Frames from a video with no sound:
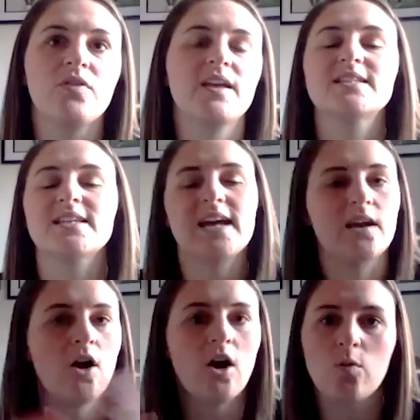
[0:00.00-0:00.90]
thing is, again,
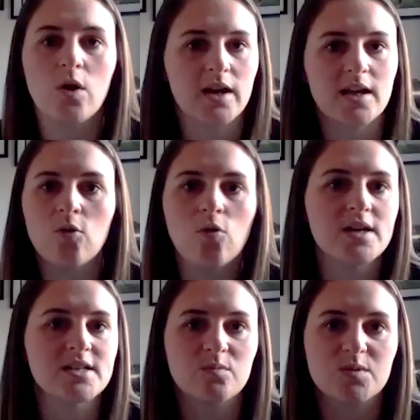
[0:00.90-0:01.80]
hard work
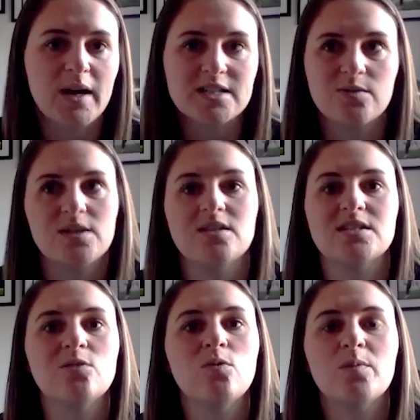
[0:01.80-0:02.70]
always comes back to it. You
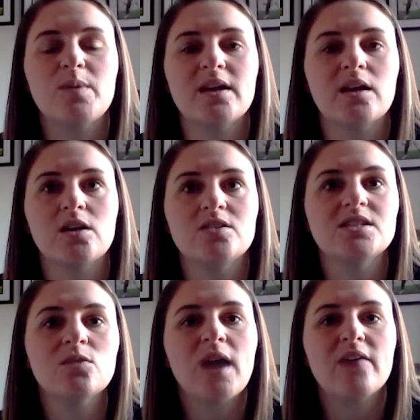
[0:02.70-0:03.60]
still want
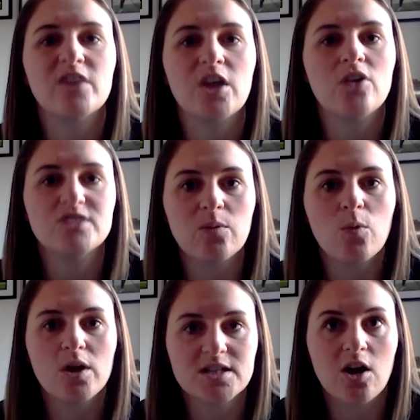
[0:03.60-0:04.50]
to have a coach that
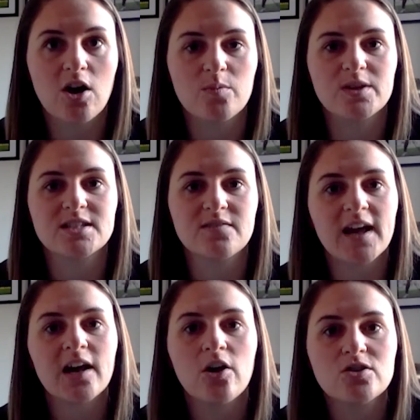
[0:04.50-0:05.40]
works hard, because if
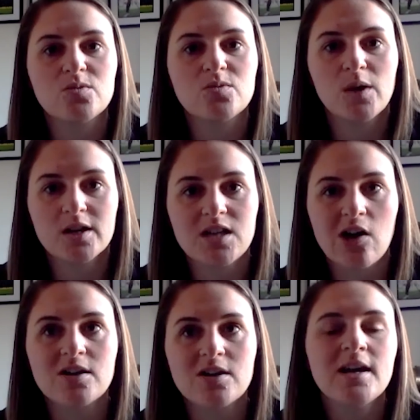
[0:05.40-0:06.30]
that coach works
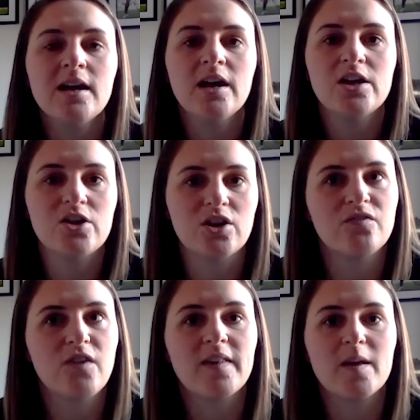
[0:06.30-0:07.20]
hard, you're going to
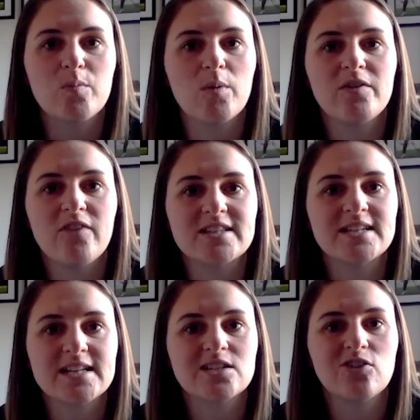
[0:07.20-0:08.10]
find that probably
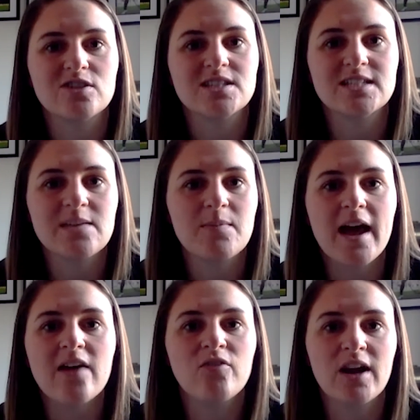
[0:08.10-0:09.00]
resonates across the team, that
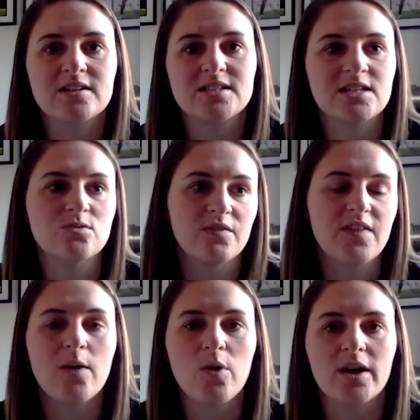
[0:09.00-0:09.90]
everyone else thinks, well, if
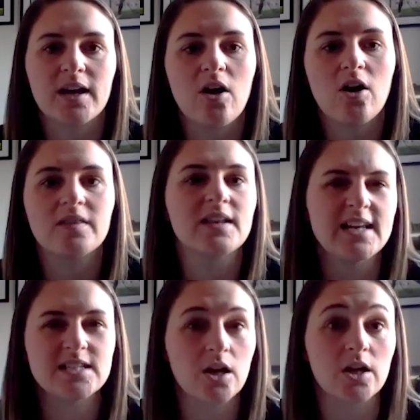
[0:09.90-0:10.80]
they're working hard, the
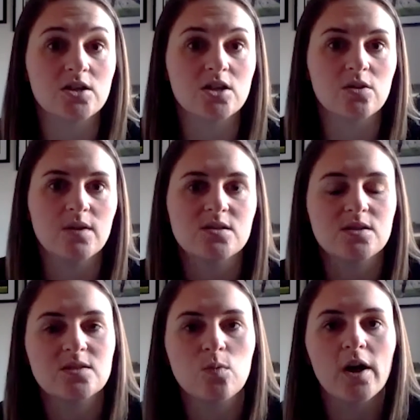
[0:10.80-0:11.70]
least I can do is
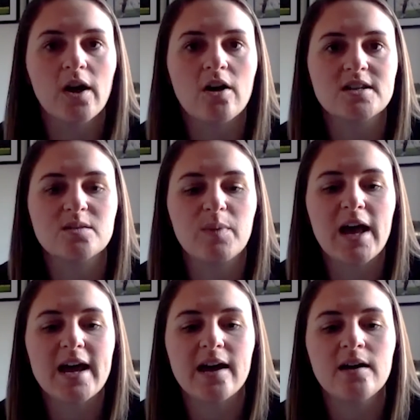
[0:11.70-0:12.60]
work hard as a
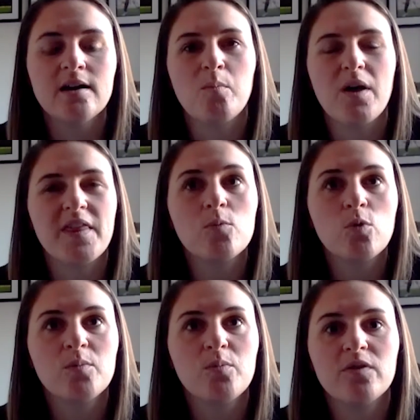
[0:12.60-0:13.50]
player. But I think
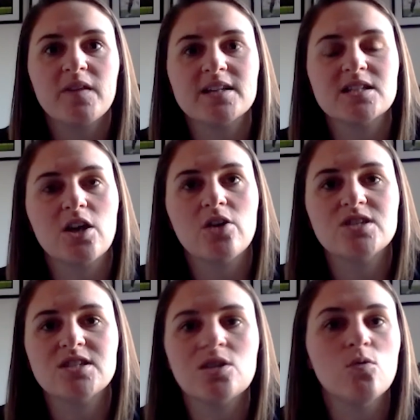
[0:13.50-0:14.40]
one important thing as a coach
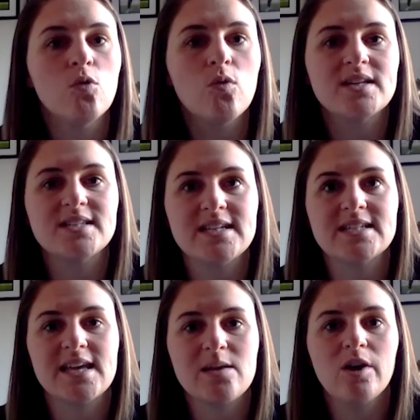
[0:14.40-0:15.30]
is you always need to
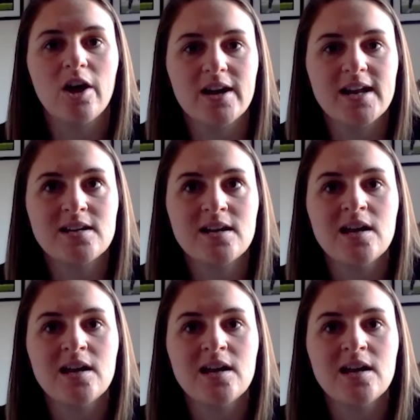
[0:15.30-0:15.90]
keep learning.